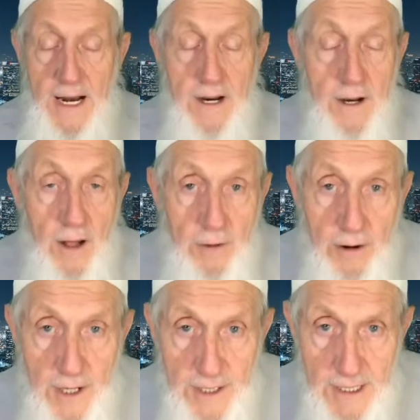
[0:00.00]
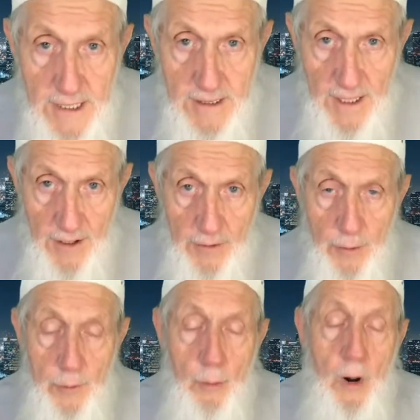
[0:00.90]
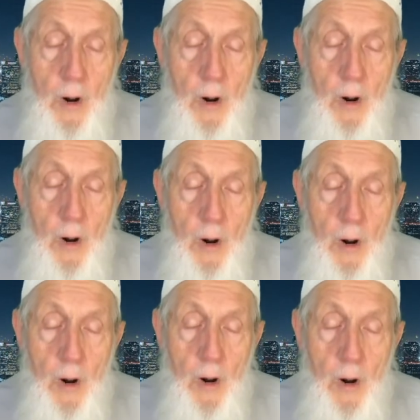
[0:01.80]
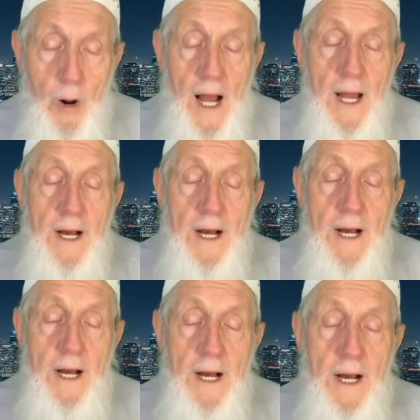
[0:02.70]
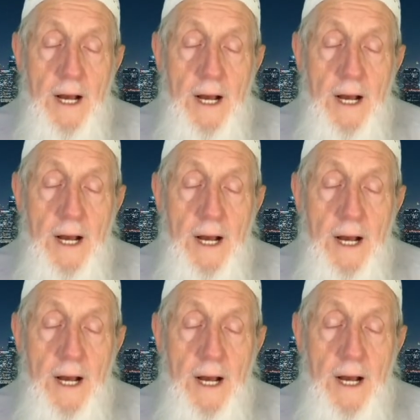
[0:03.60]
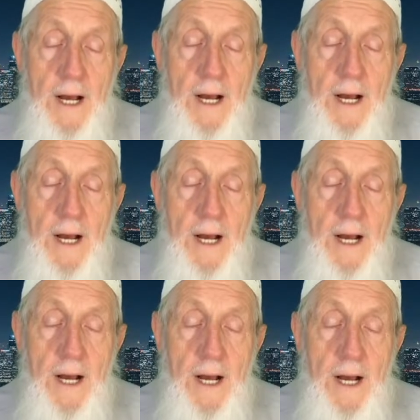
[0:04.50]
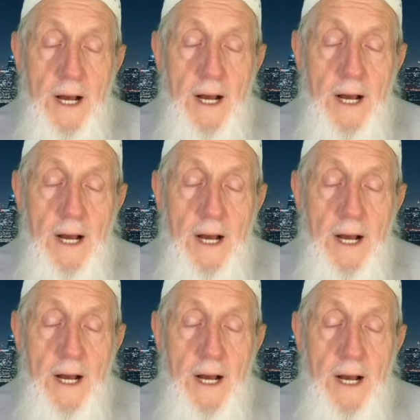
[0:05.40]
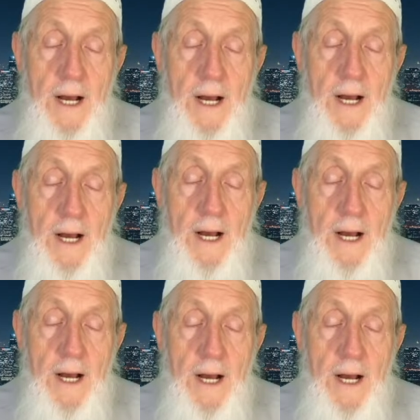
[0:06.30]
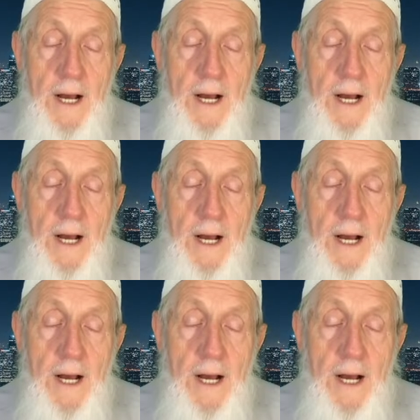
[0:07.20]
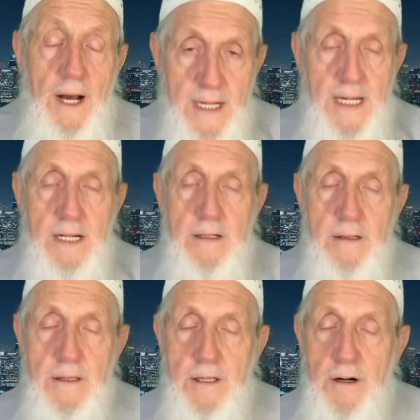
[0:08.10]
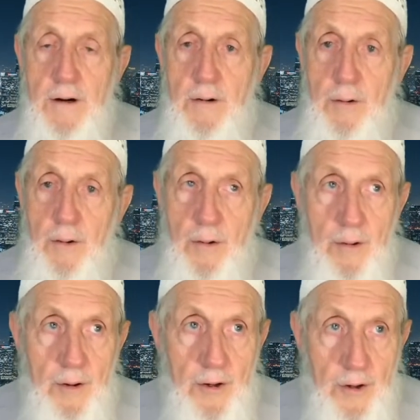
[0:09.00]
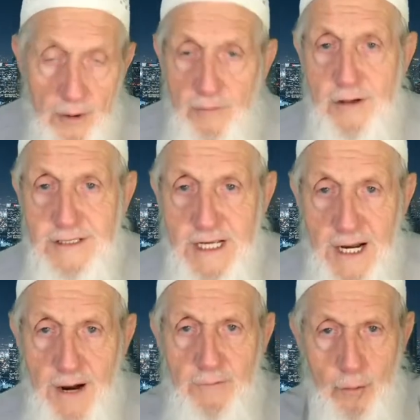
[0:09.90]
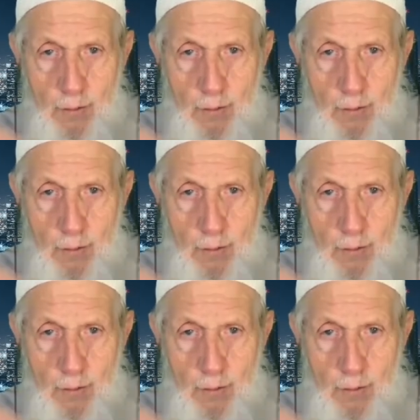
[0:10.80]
In another hadith, another riwayah, he said it's better for you than Adunya, meaning the universe and